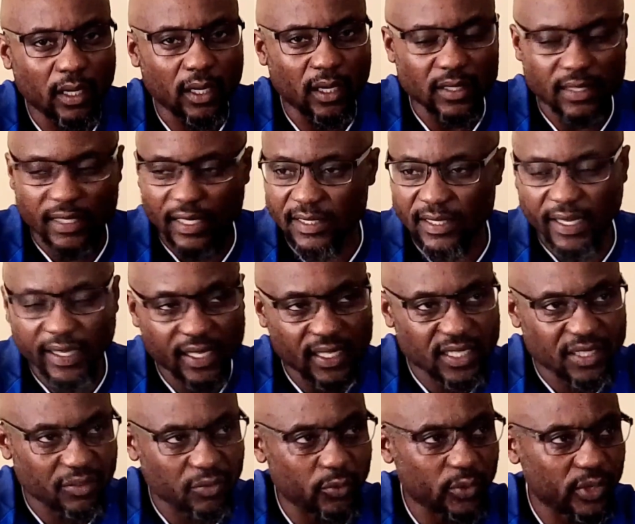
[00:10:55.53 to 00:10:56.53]
As
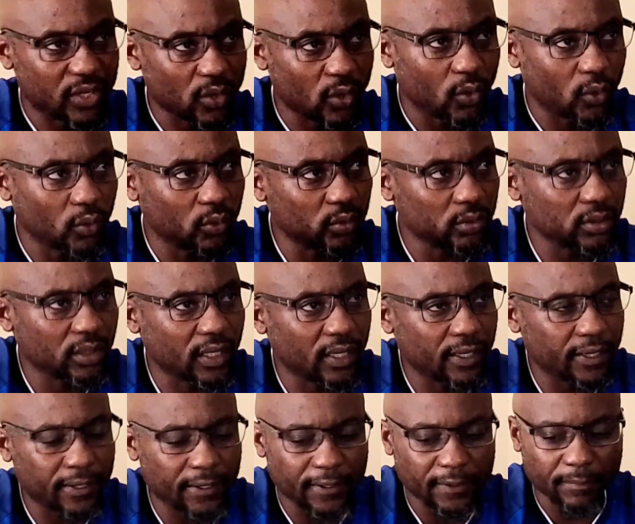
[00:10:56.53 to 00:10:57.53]
executive, we know
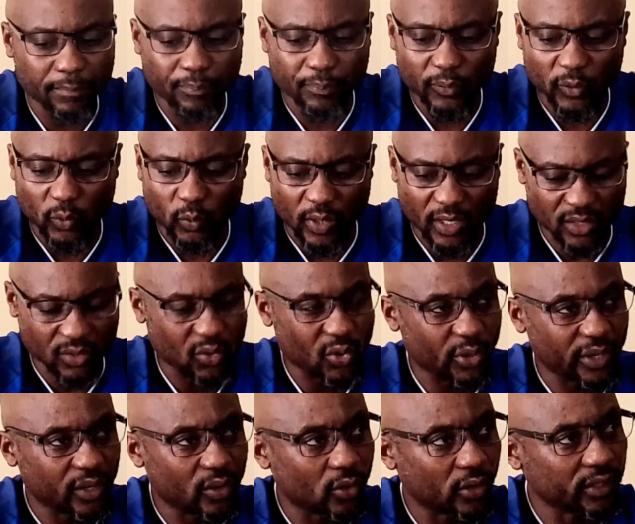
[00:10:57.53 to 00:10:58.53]
what's
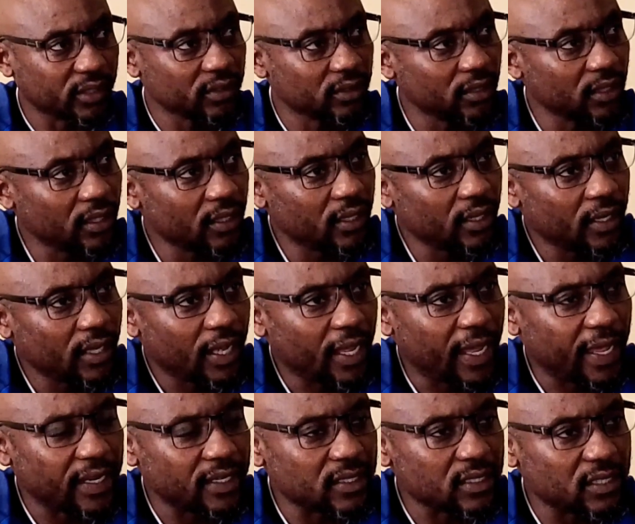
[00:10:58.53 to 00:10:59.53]
going on,
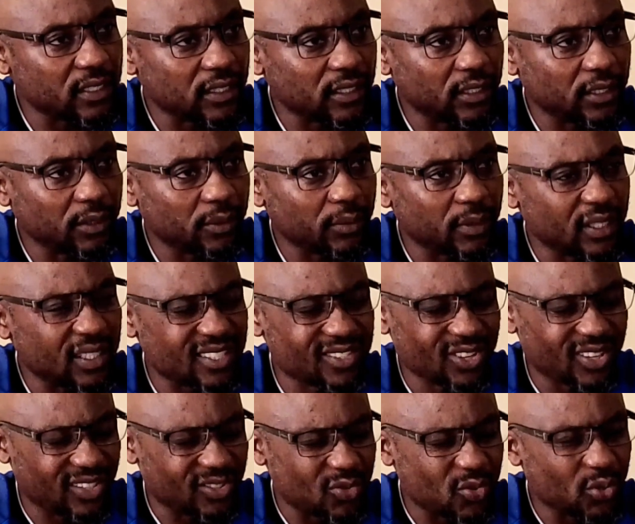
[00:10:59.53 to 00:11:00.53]
and it's
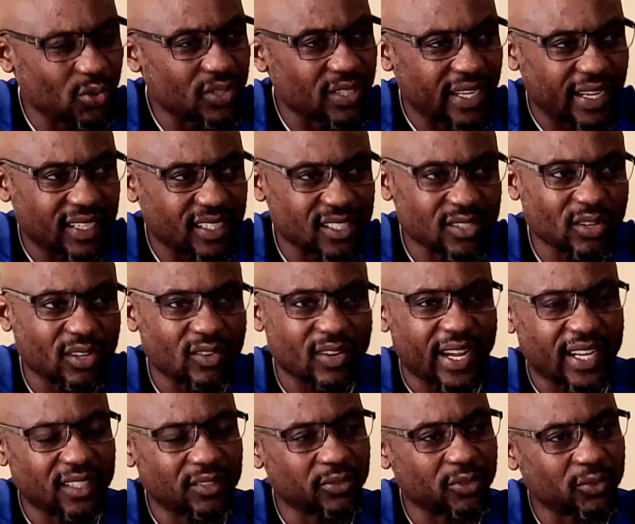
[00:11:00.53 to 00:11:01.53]
not good and it's not
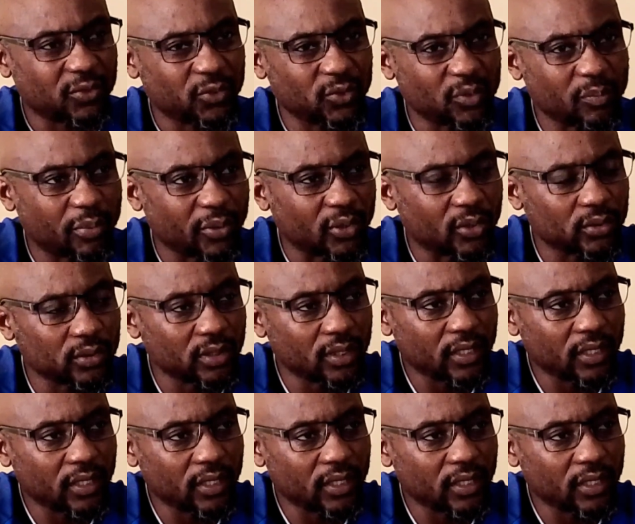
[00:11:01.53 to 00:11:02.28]
right for football.